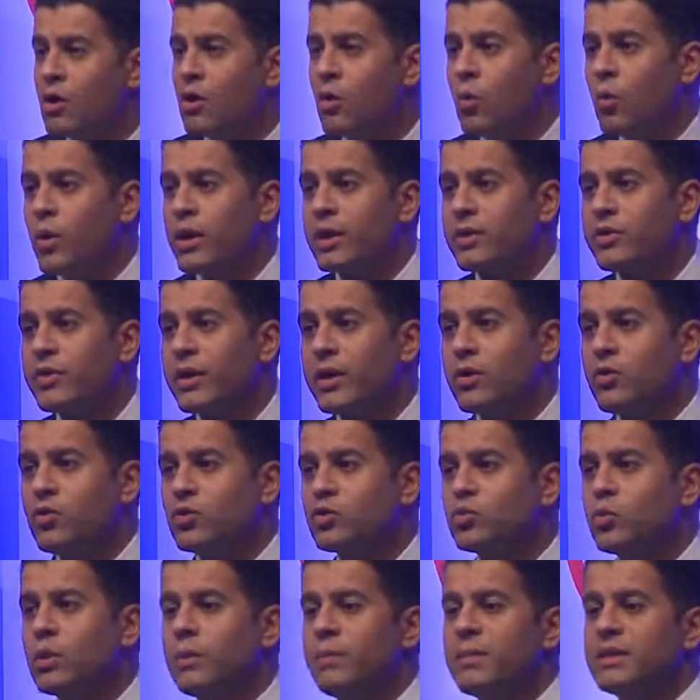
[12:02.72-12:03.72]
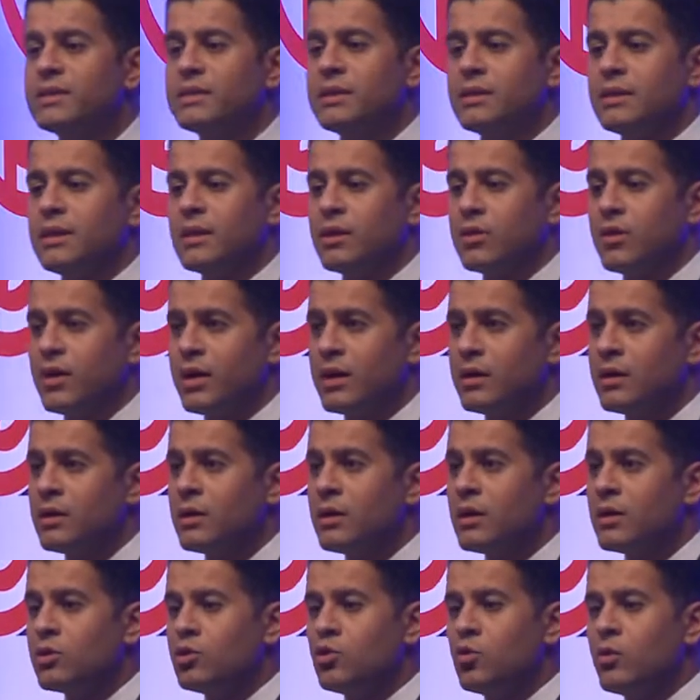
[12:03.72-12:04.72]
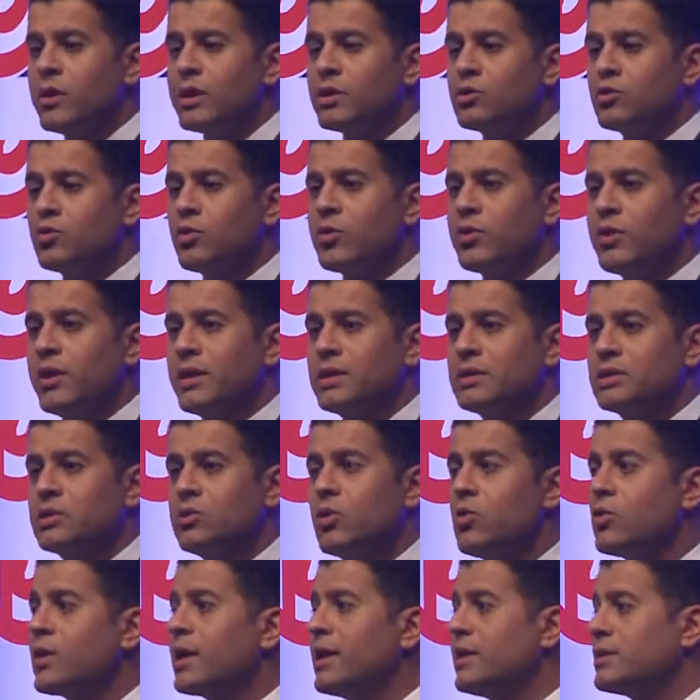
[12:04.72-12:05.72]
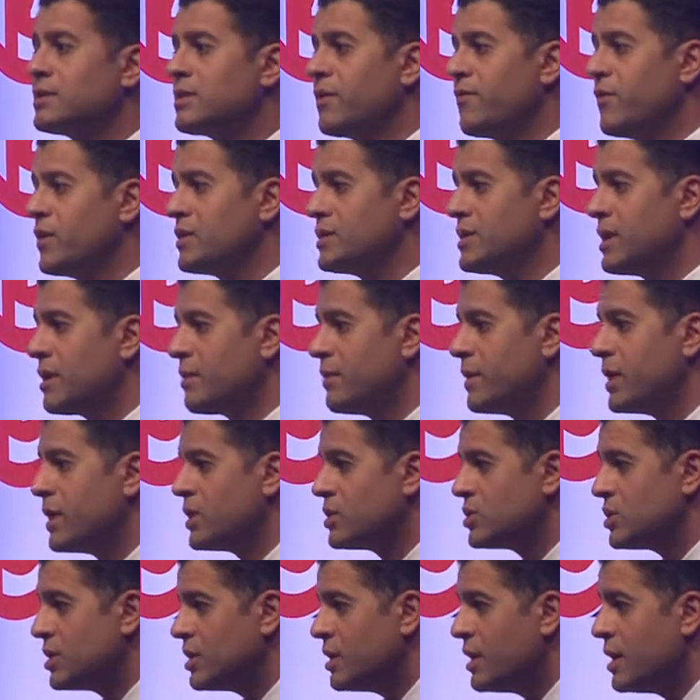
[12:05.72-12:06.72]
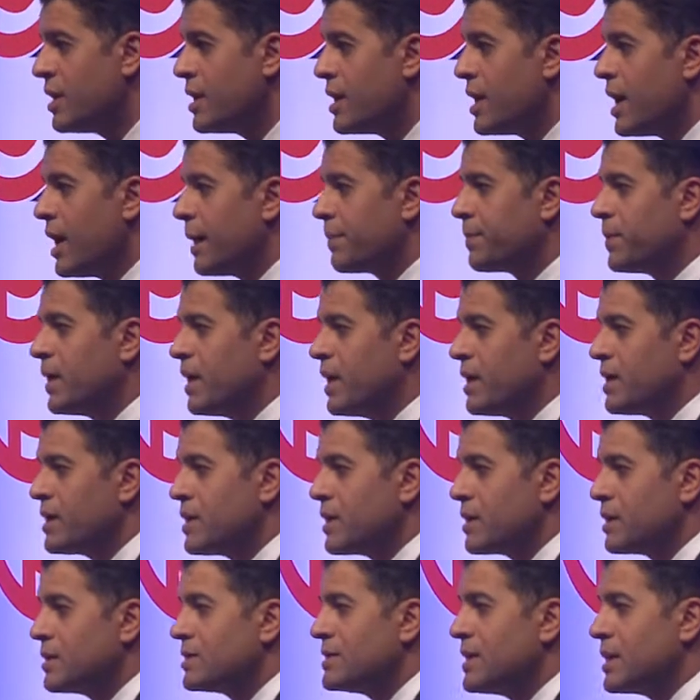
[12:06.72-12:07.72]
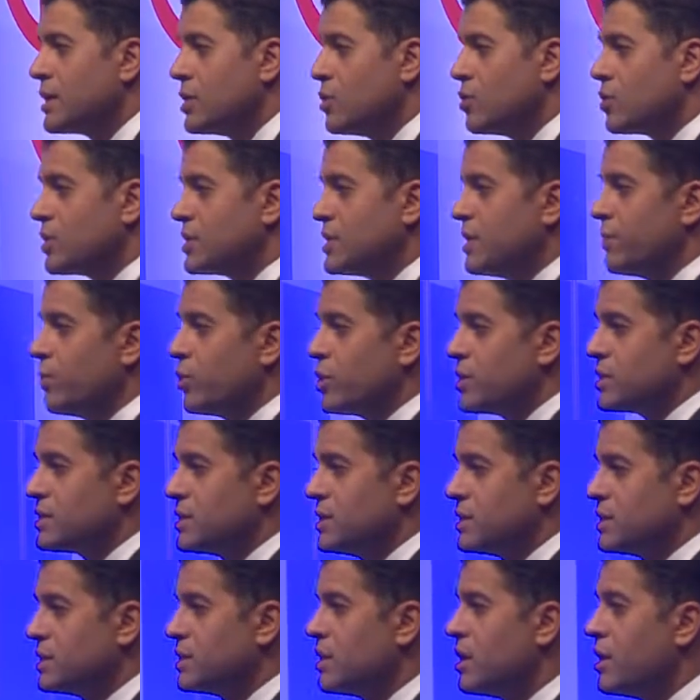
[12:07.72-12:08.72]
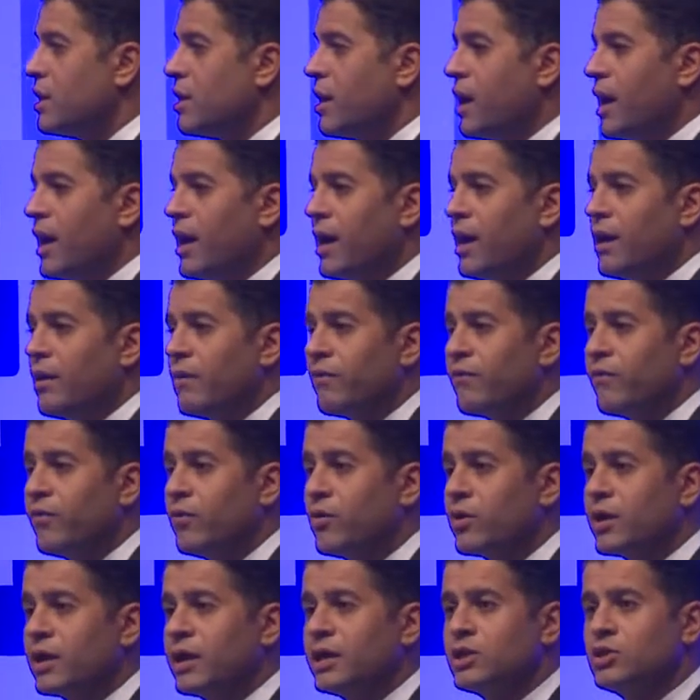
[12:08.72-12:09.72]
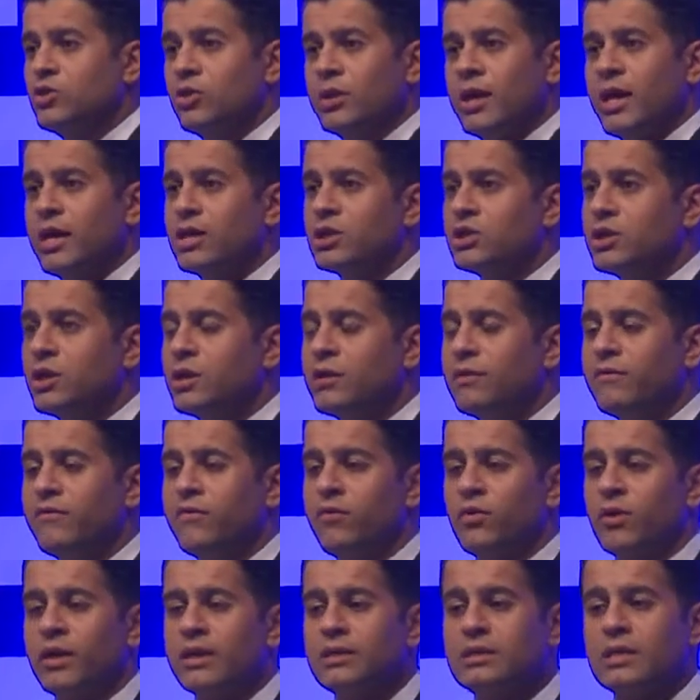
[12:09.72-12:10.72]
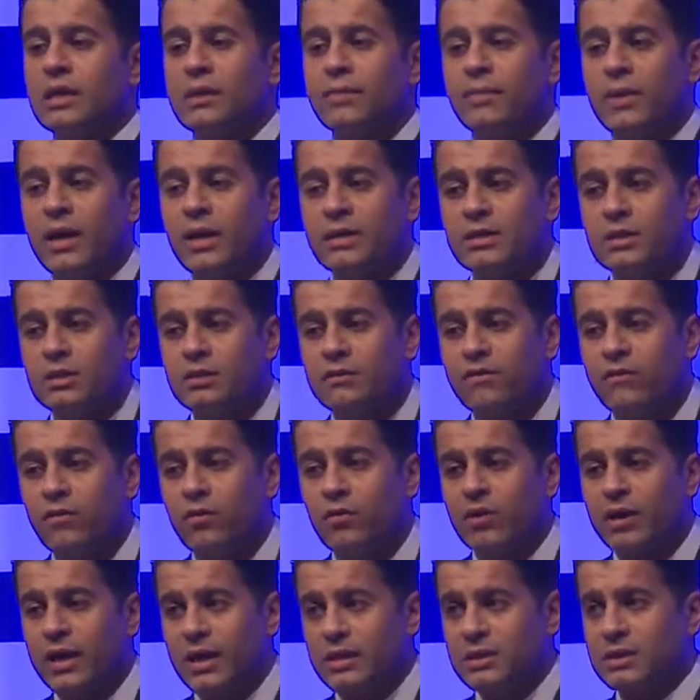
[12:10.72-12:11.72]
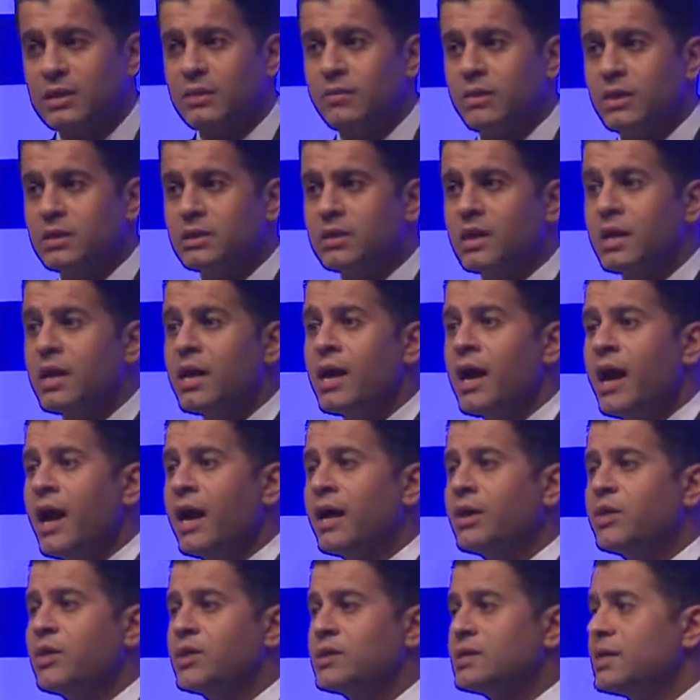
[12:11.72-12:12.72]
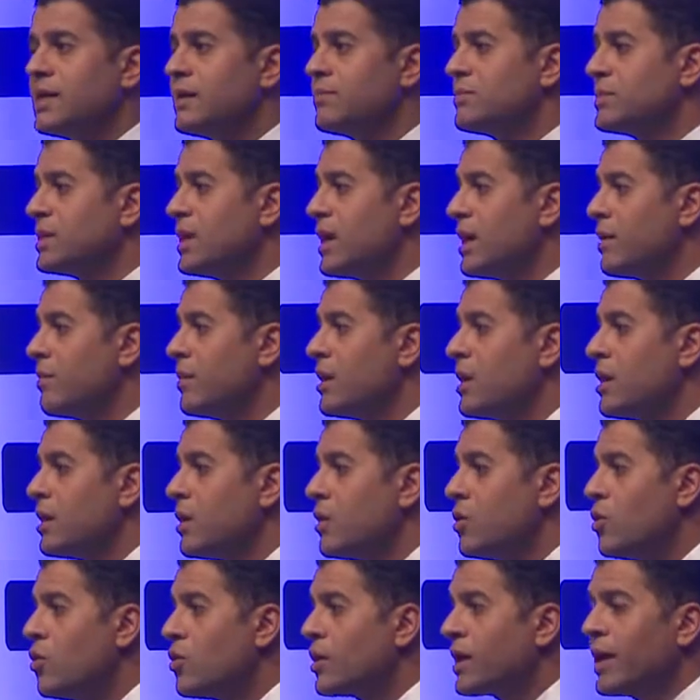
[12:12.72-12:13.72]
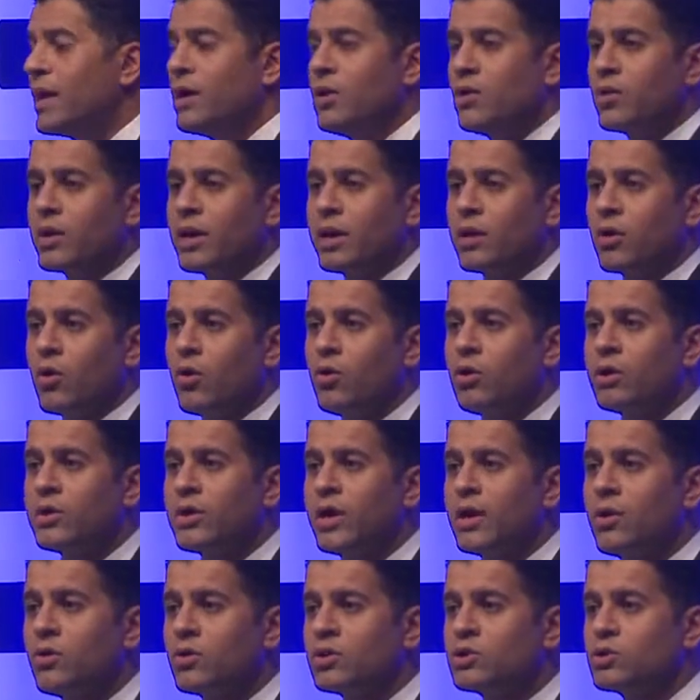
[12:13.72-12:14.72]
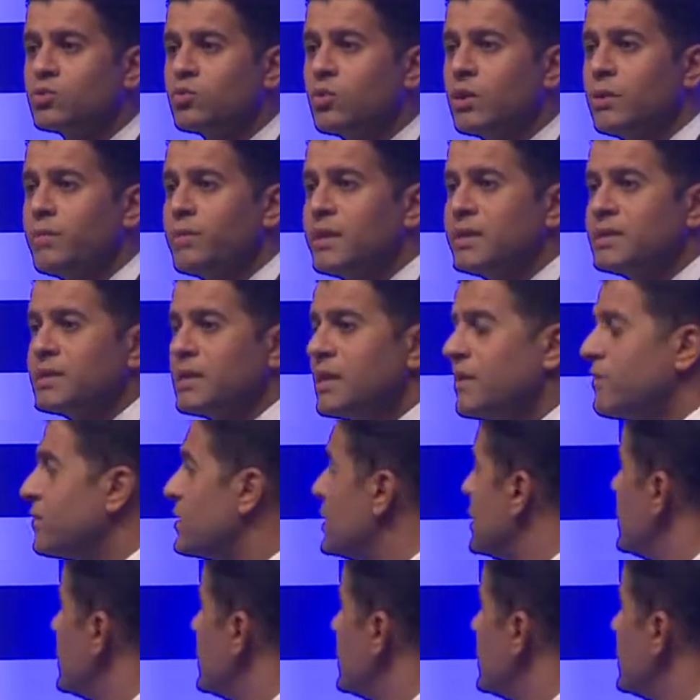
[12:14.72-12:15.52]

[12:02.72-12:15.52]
where the node will be sitting there doing two things: local traffic termination, applying security policies for education, for enterprises, for customers. At the same time, local logging. All the logs will be saved